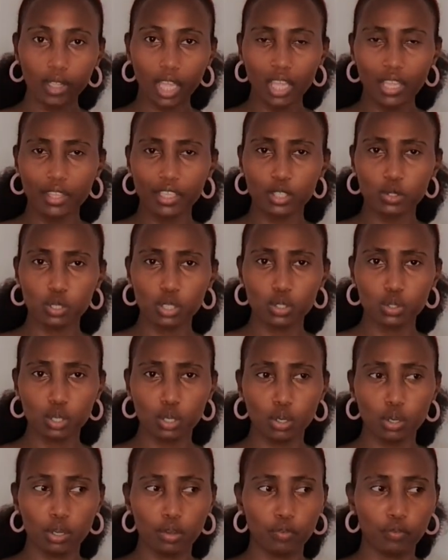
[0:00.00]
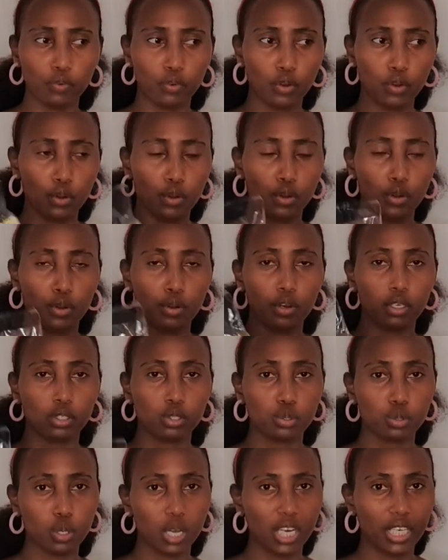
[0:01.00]
These ones are going for
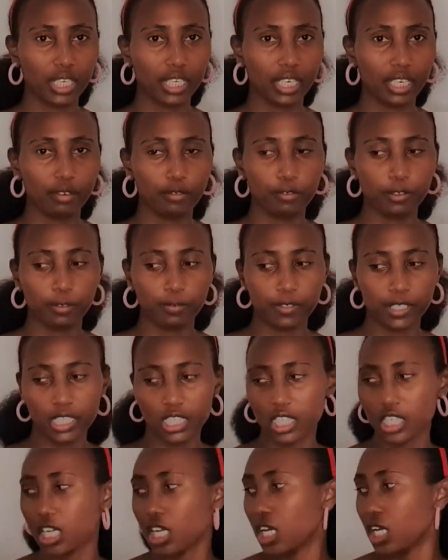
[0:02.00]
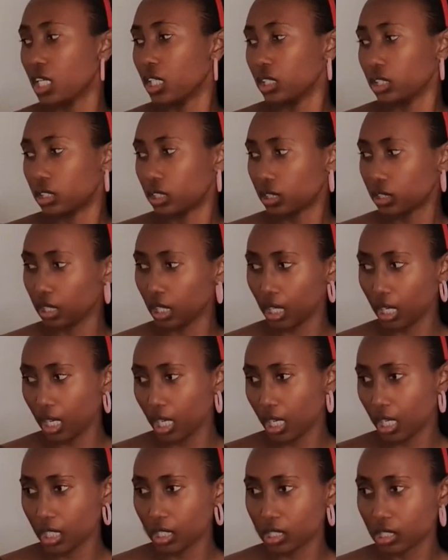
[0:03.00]
250
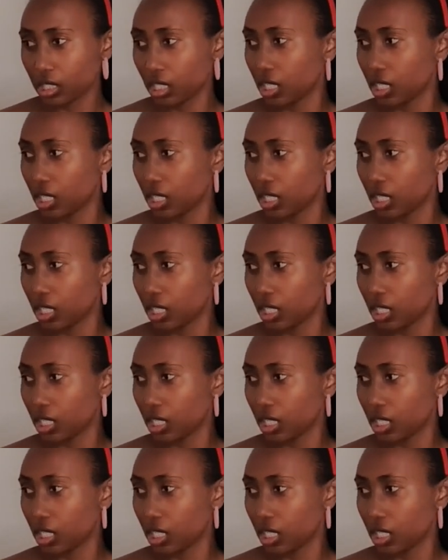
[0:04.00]
shillings.